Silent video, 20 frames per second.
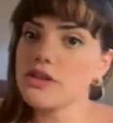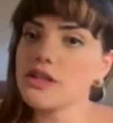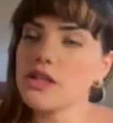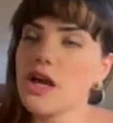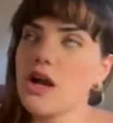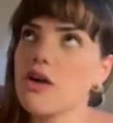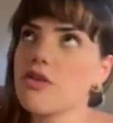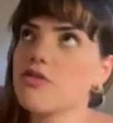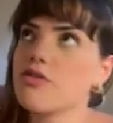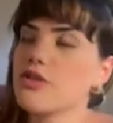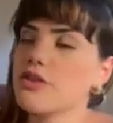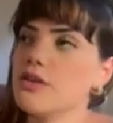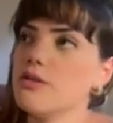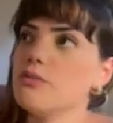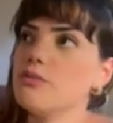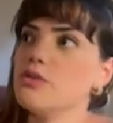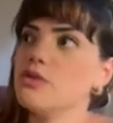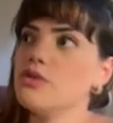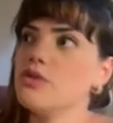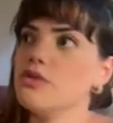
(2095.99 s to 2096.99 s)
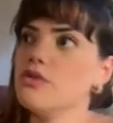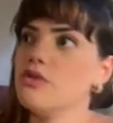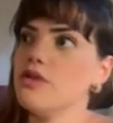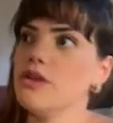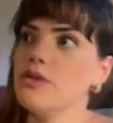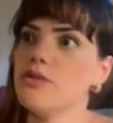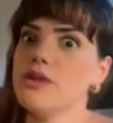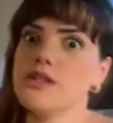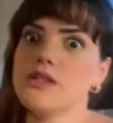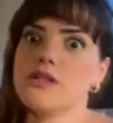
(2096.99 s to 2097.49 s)
No, for the movie
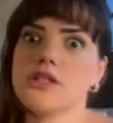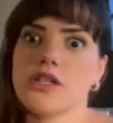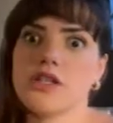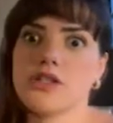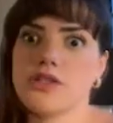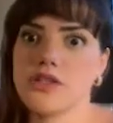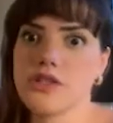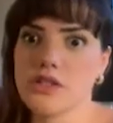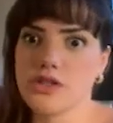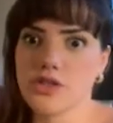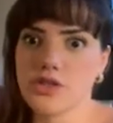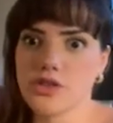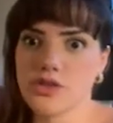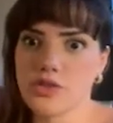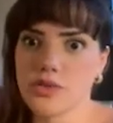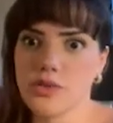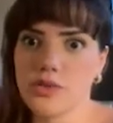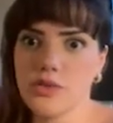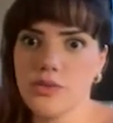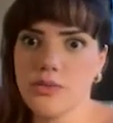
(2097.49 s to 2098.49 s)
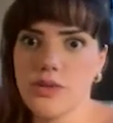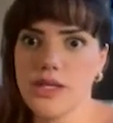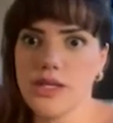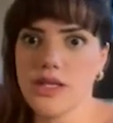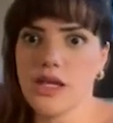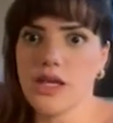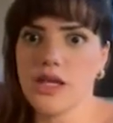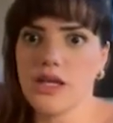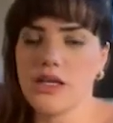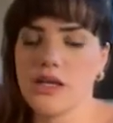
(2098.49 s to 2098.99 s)
we just did a Zoom,
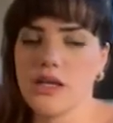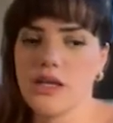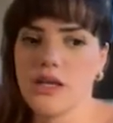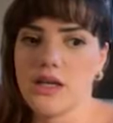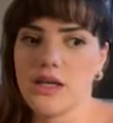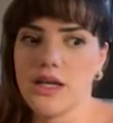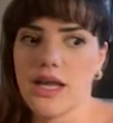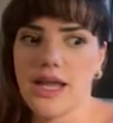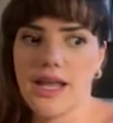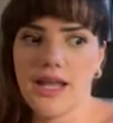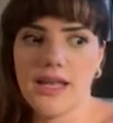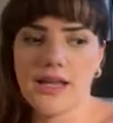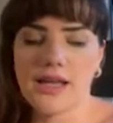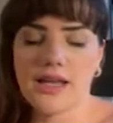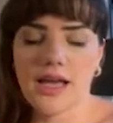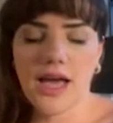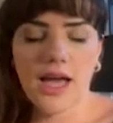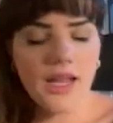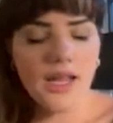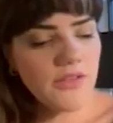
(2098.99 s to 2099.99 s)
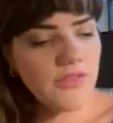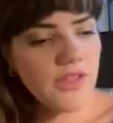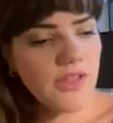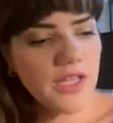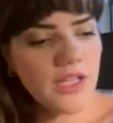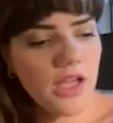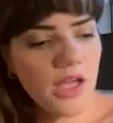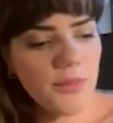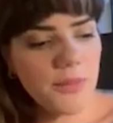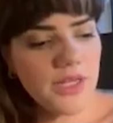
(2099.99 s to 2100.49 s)
and it kind of like
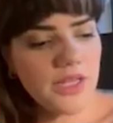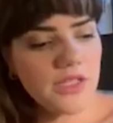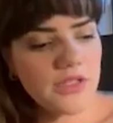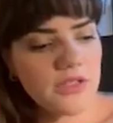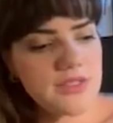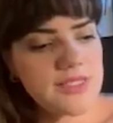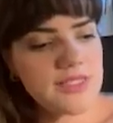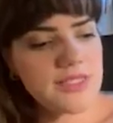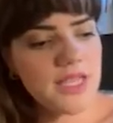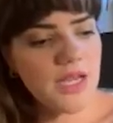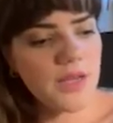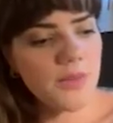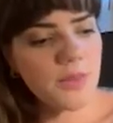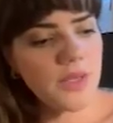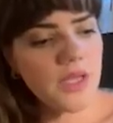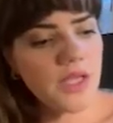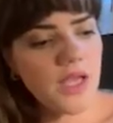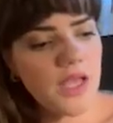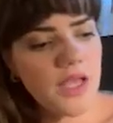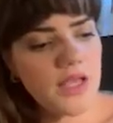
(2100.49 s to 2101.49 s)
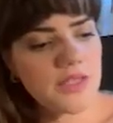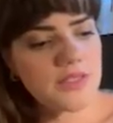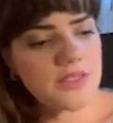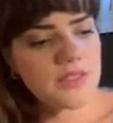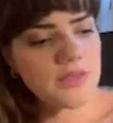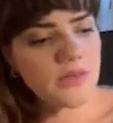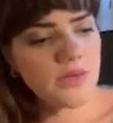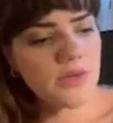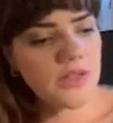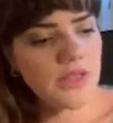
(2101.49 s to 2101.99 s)
got me a little scared because
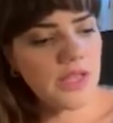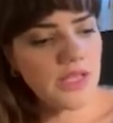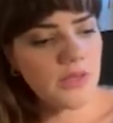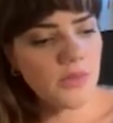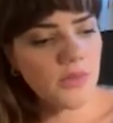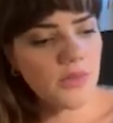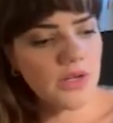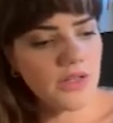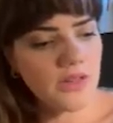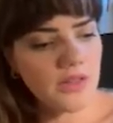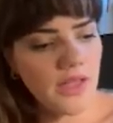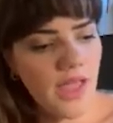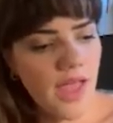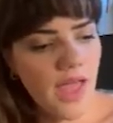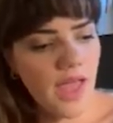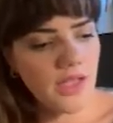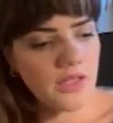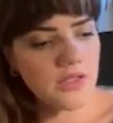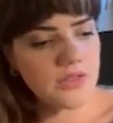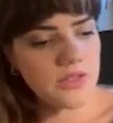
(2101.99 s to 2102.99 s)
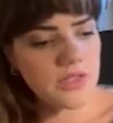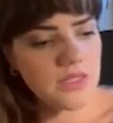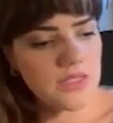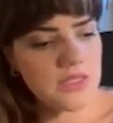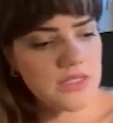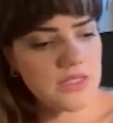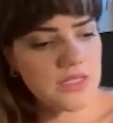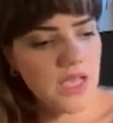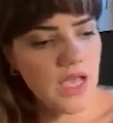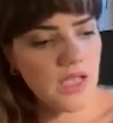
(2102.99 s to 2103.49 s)
like one of the
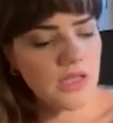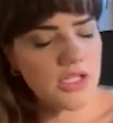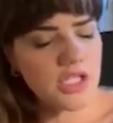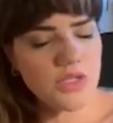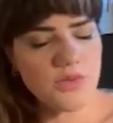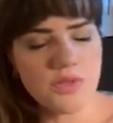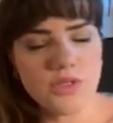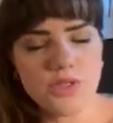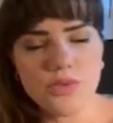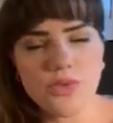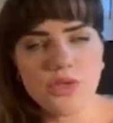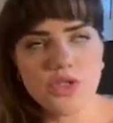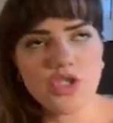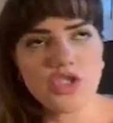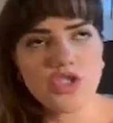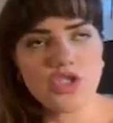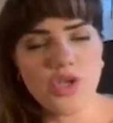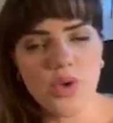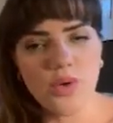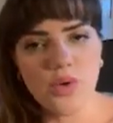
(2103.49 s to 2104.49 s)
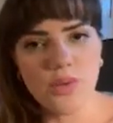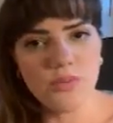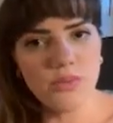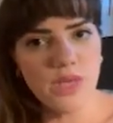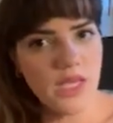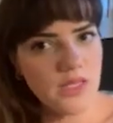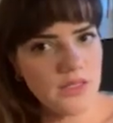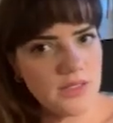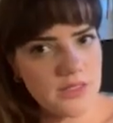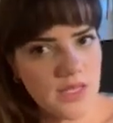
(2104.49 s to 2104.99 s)
actors, she was doing so
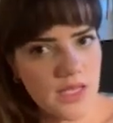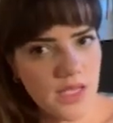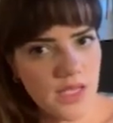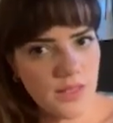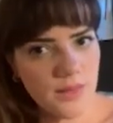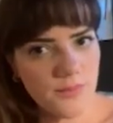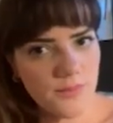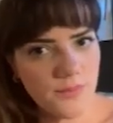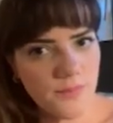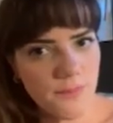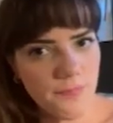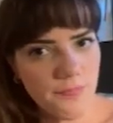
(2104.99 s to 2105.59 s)
amazing